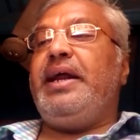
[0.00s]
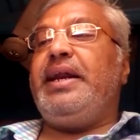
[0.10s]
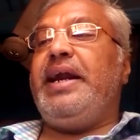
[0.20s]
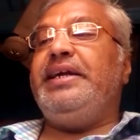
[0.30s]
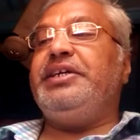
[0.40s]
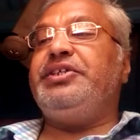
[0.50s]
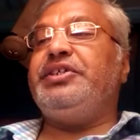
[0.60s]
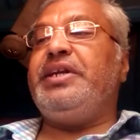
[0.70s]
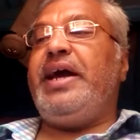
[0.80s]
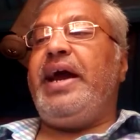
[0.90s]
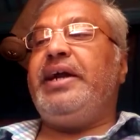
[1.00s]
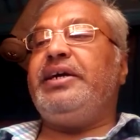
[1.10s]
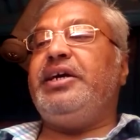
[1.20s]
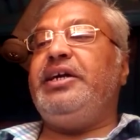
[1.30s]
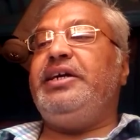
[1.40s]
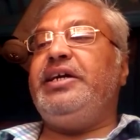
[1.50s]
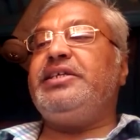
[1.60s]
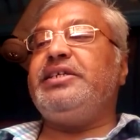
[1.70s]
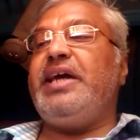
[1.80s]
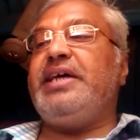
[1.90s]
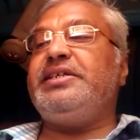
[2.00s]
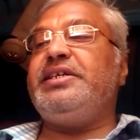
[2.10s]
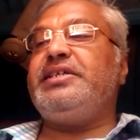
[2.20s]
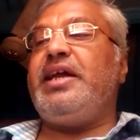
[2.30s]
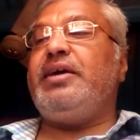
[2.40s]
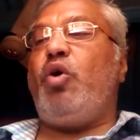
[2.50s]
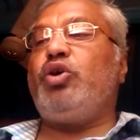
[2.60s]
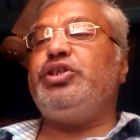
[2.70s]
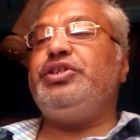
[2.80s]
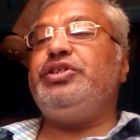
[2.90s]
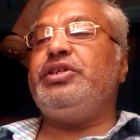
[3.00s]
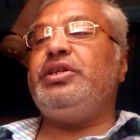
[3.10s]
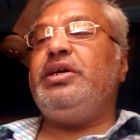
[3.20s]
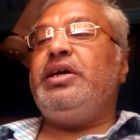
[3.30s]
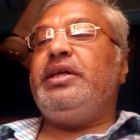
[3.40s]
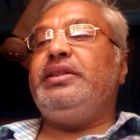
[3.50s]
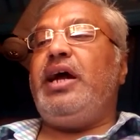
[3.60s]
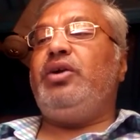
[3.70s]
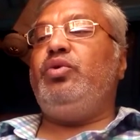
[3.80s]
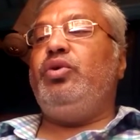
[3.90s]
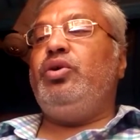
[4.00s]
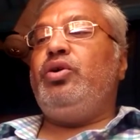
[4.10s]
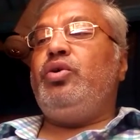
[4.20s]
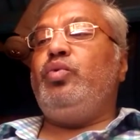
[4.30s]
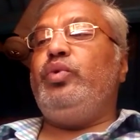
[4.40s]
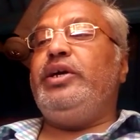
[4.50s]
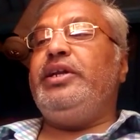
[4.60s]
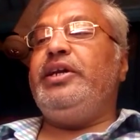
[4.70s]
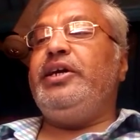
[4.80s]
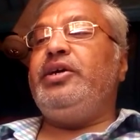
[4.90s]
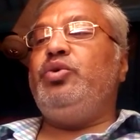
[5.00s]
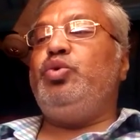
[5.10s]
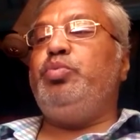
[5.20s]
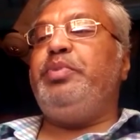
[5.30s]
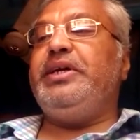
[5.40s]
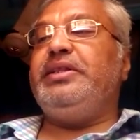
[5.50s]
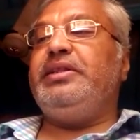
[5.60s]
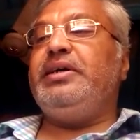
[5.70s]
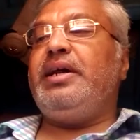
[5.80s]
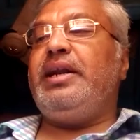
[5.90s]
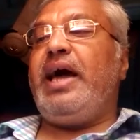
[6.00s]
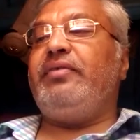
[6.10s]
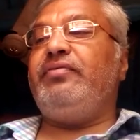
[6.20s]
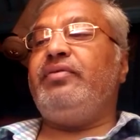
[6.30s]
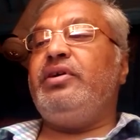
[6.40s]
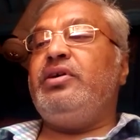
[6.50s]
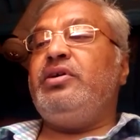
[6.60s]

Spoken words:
radiation and contains gases like oxygen that we need to breathe. Life.